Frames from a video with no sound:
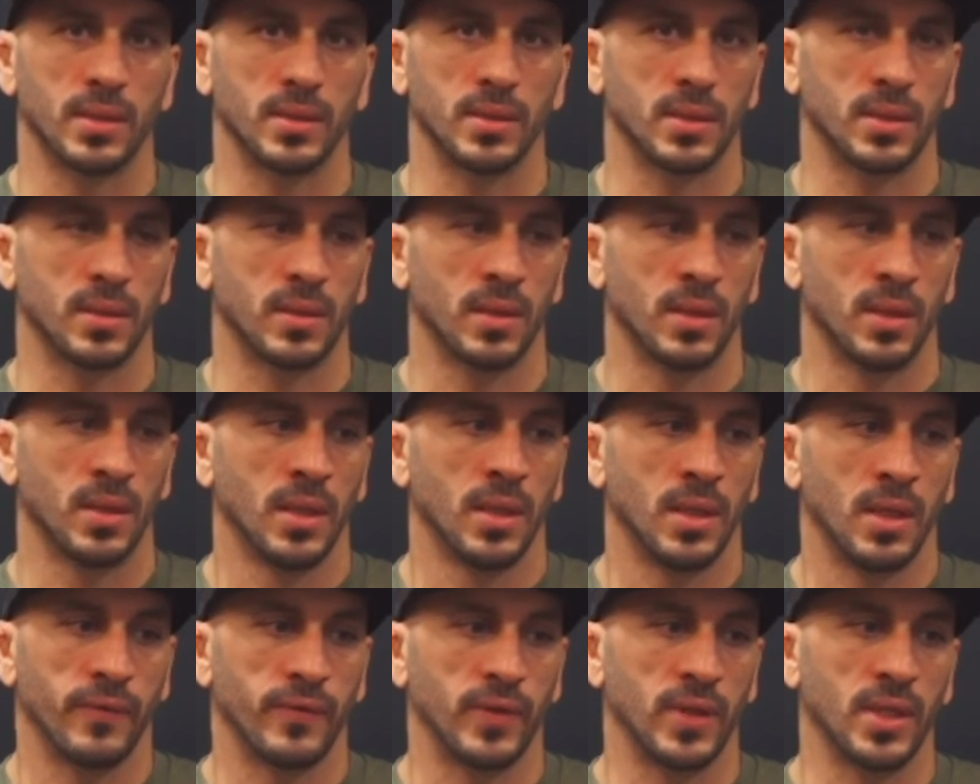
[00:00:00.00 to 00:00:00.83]
Because
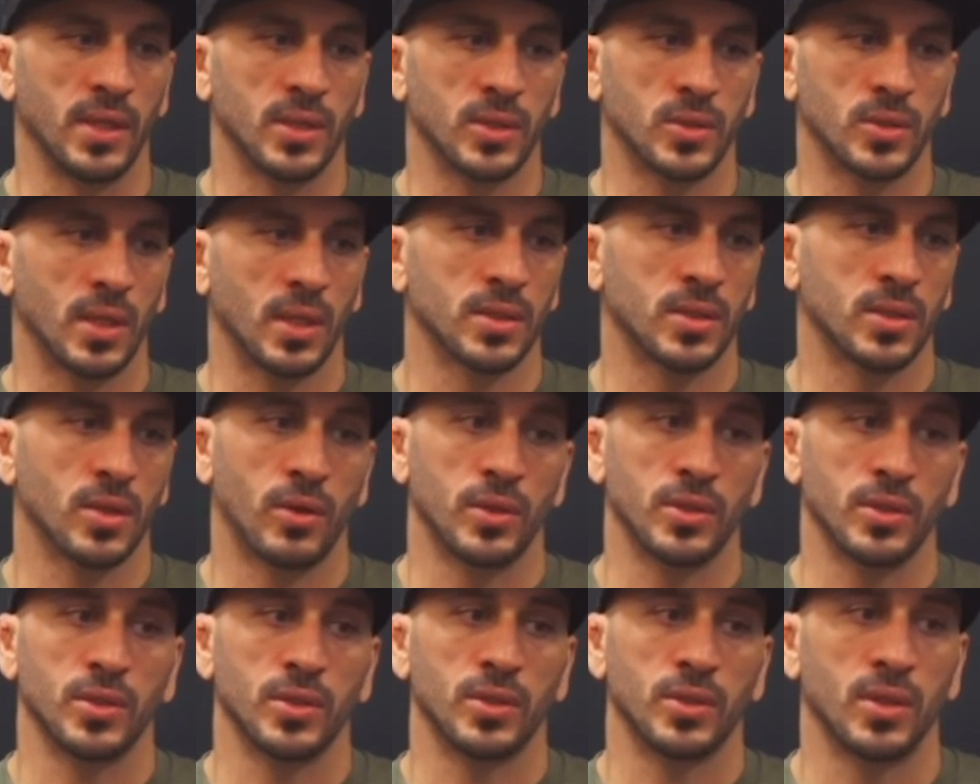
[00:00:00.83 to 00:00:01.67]
if you didn't train as
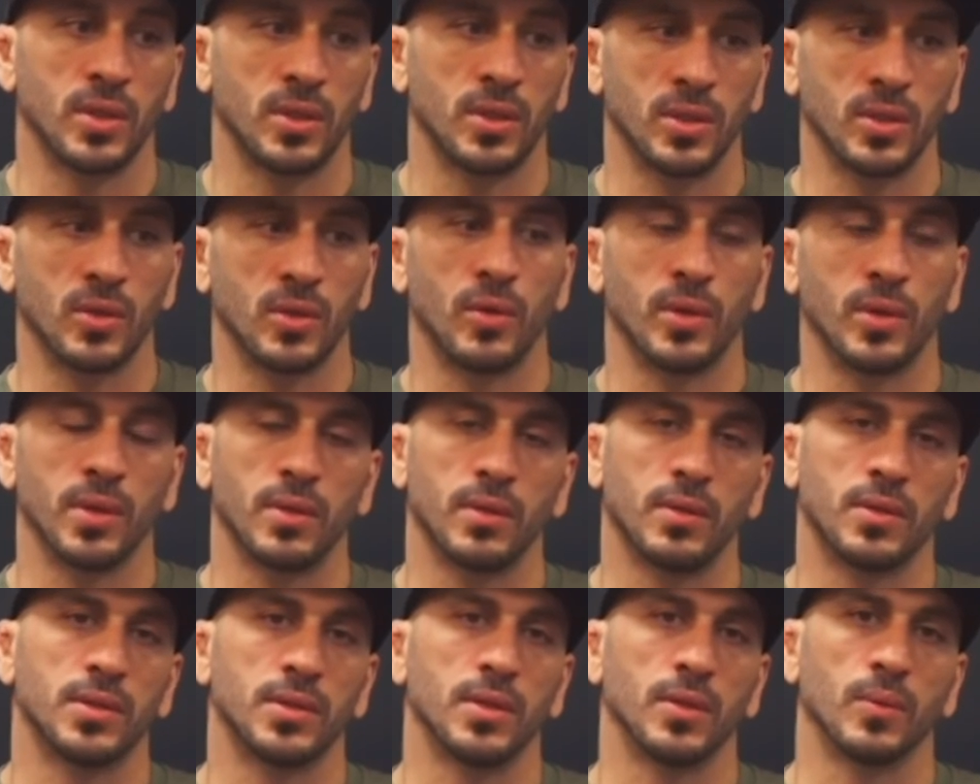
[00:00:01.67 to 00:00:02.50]
hard as you could, you go
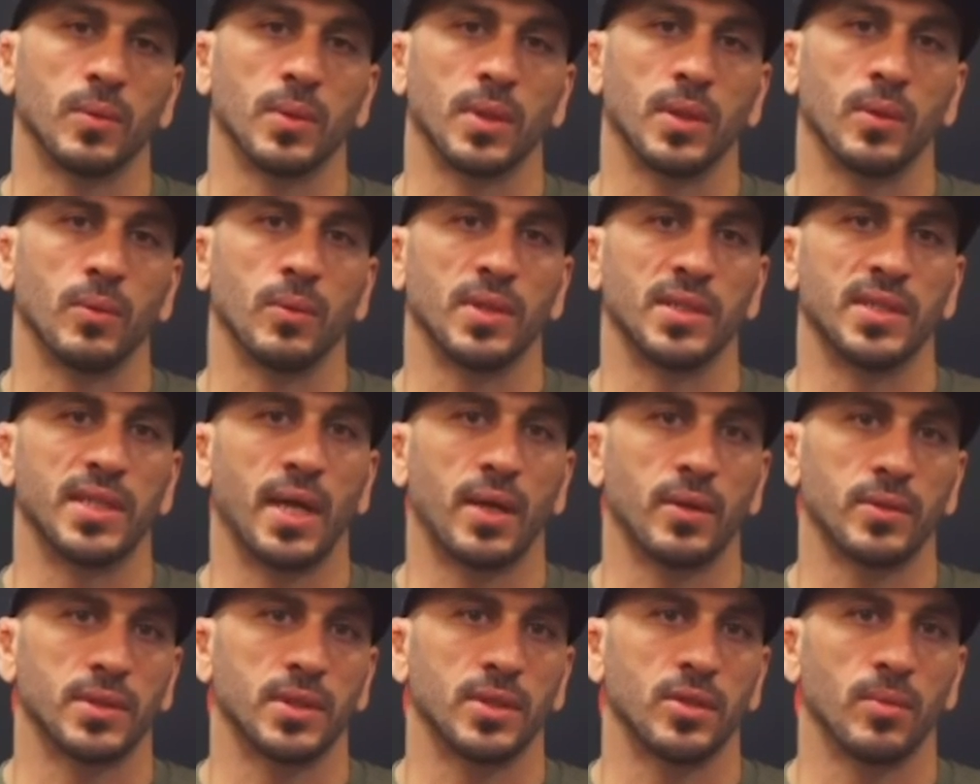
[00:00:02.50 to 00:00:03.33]
into the ring with
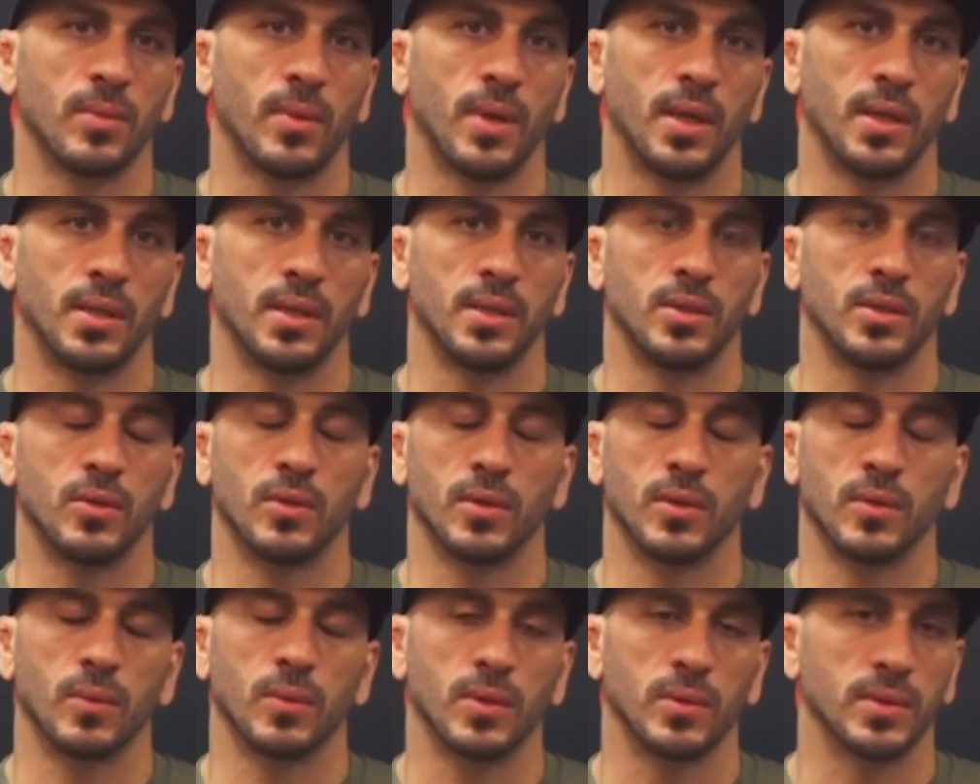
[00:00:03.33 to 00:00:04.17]
doubts in your mind. And you
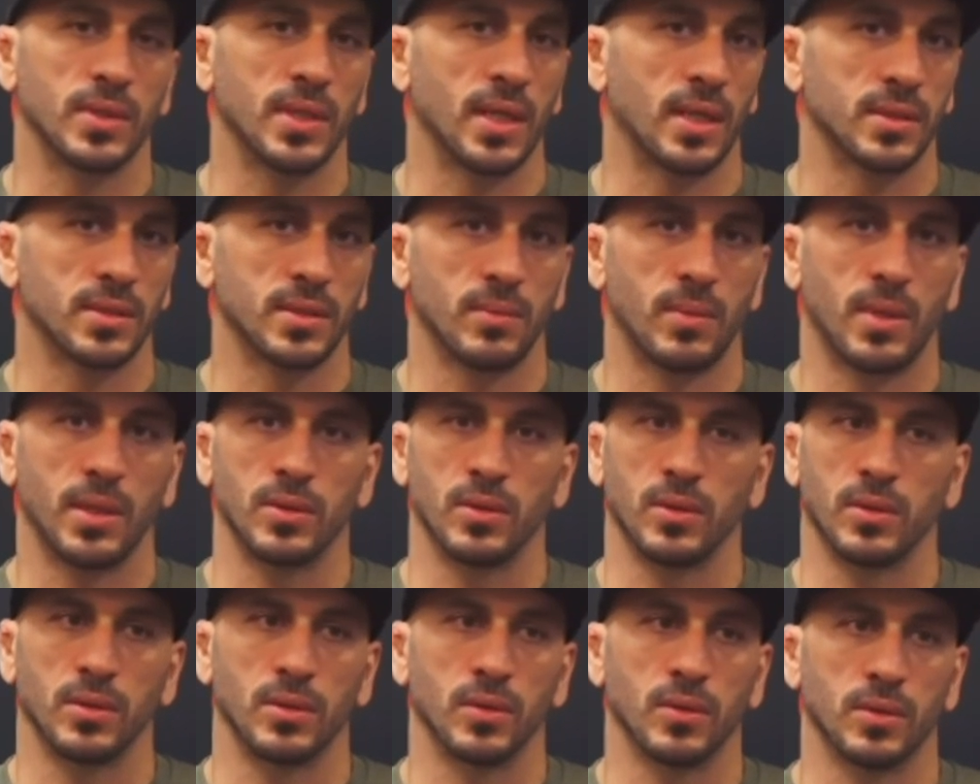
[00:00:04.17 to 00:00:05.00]
go in the ring with doubts in
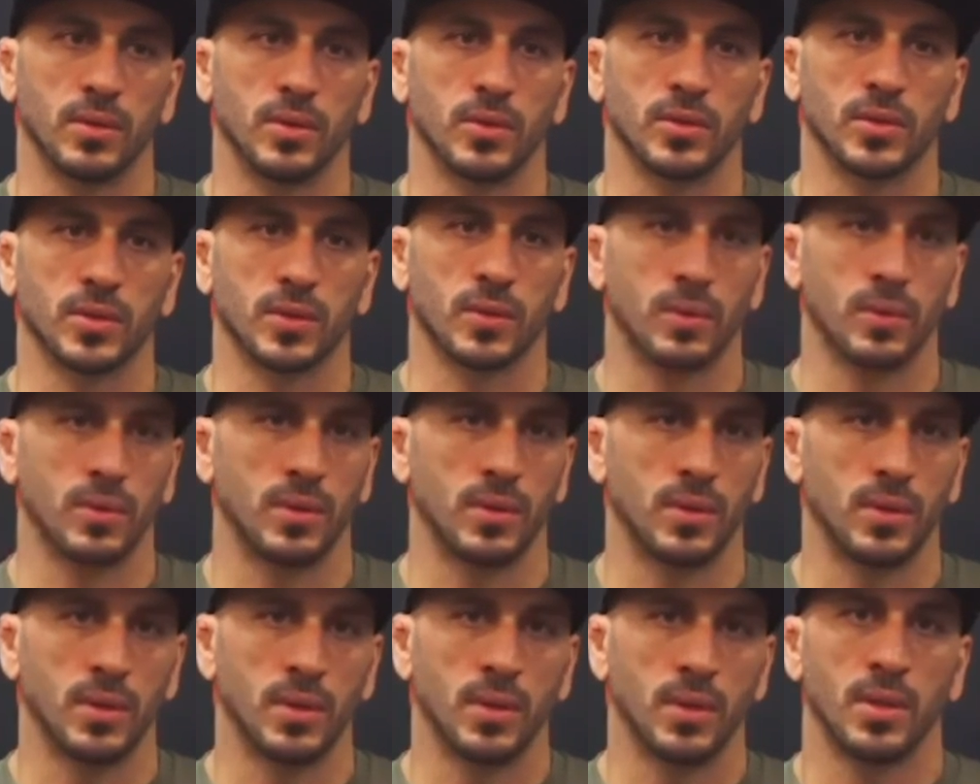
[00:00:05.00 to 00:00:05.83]
mind, you're
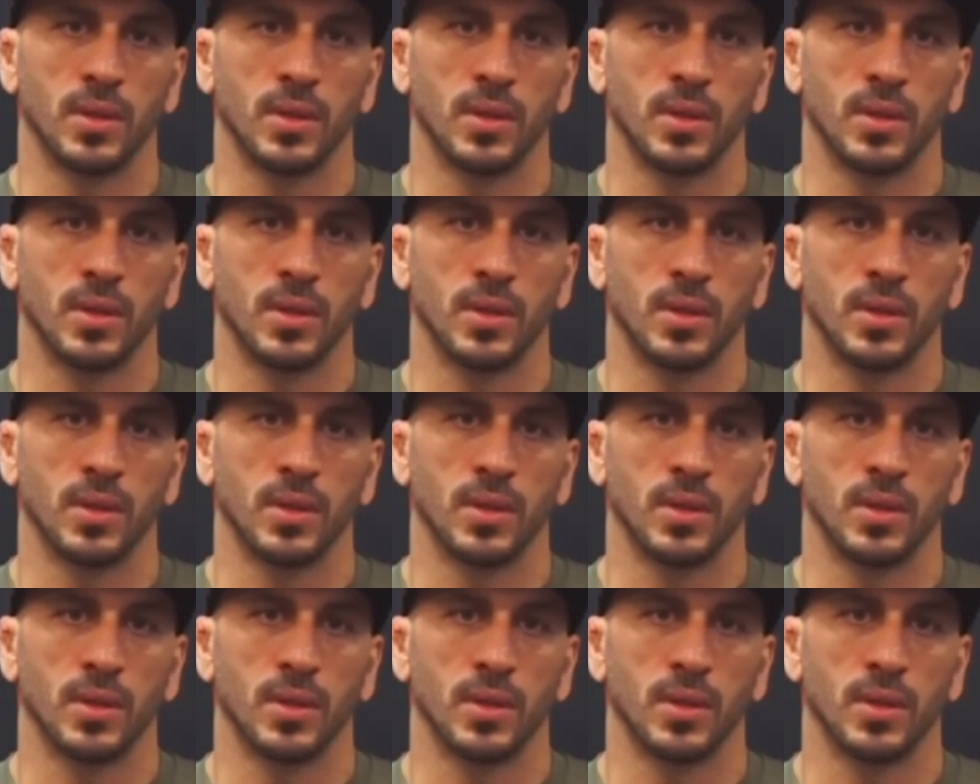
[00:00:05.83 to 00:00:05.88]
screwed.